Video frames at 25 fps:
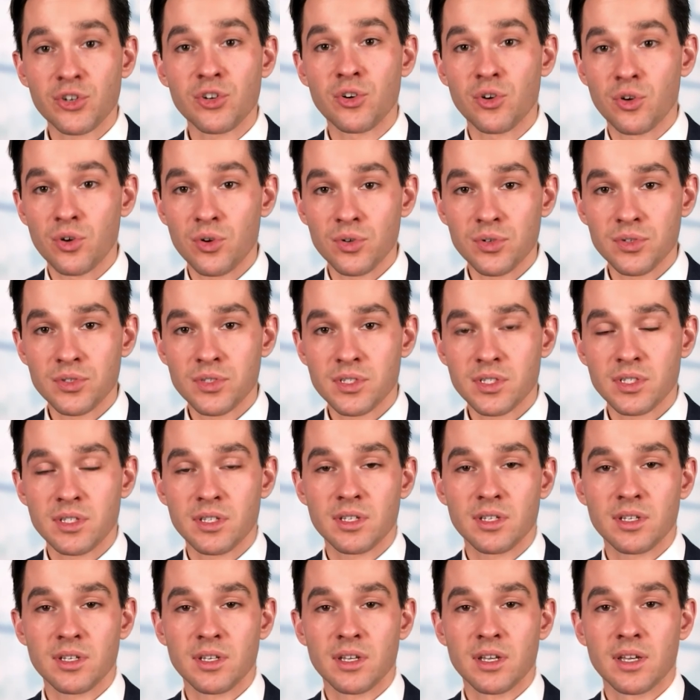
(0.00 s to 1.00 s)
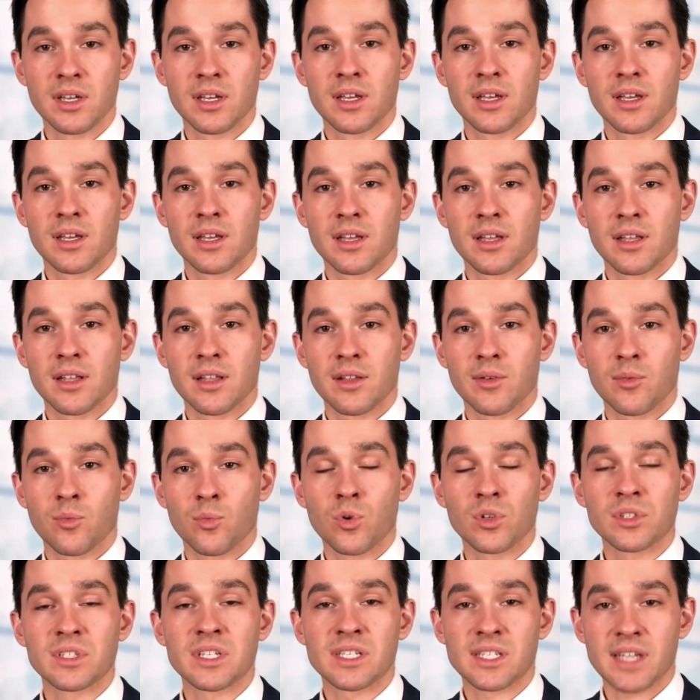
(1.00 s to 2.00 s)
goals,
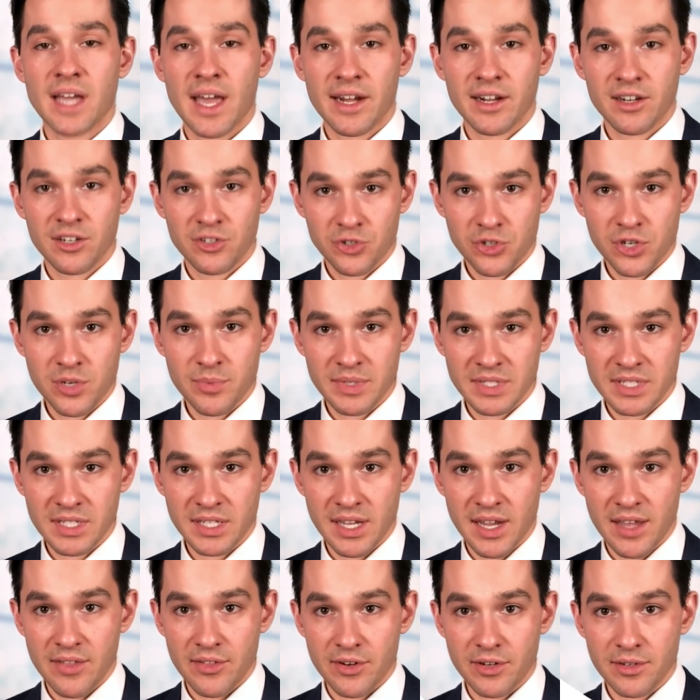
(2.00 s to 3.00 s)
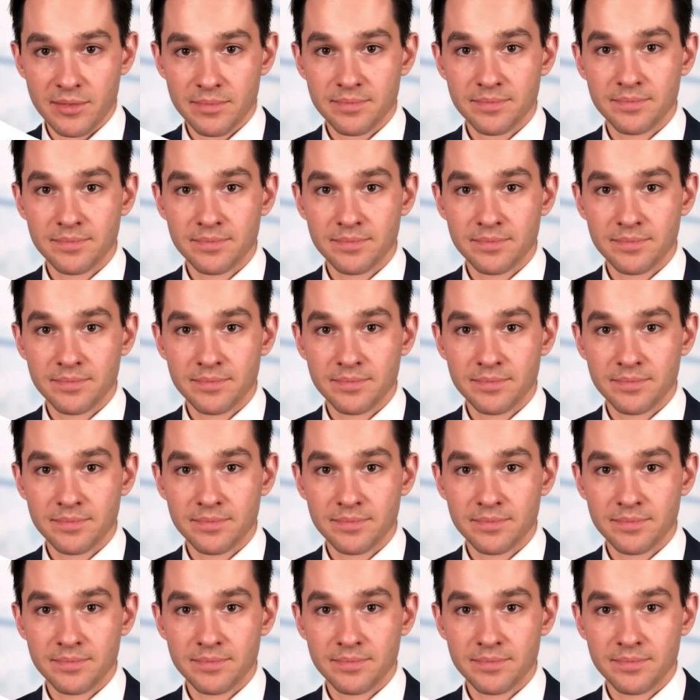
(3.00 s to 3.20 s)
we'll decide on a treatment together.